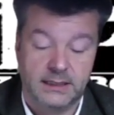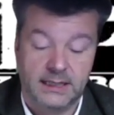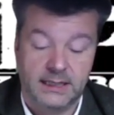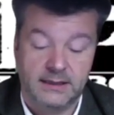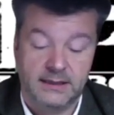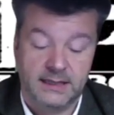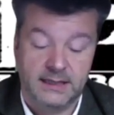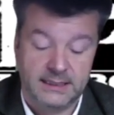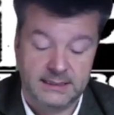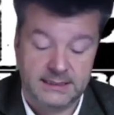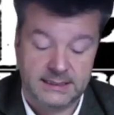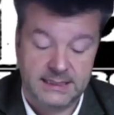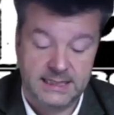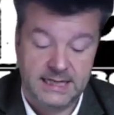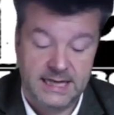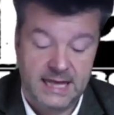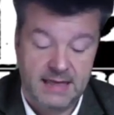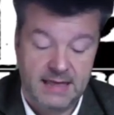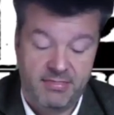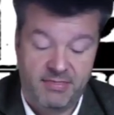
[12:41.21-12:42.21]
And that's
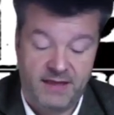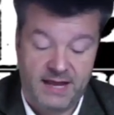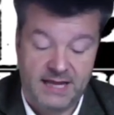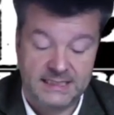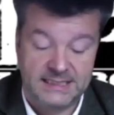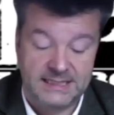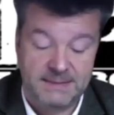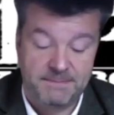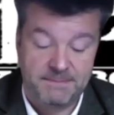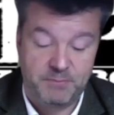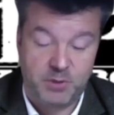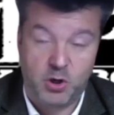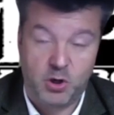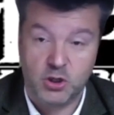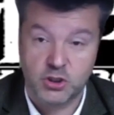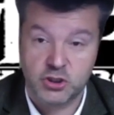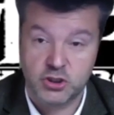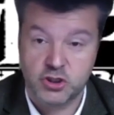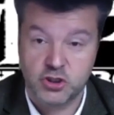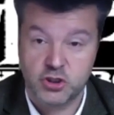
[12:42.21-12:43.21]

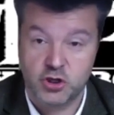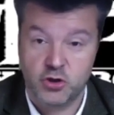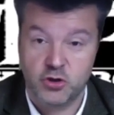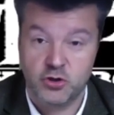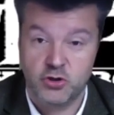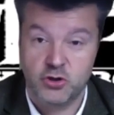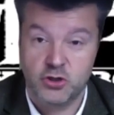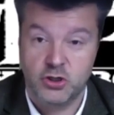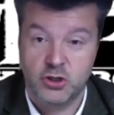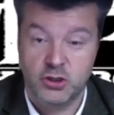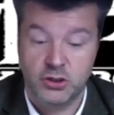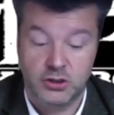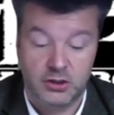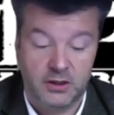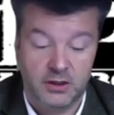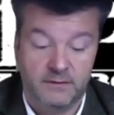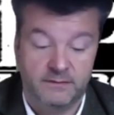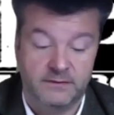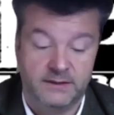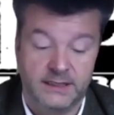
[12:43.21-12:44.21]
embossed too.
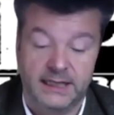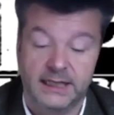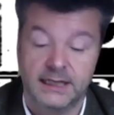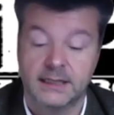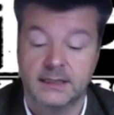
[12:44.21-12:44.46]
Lovely.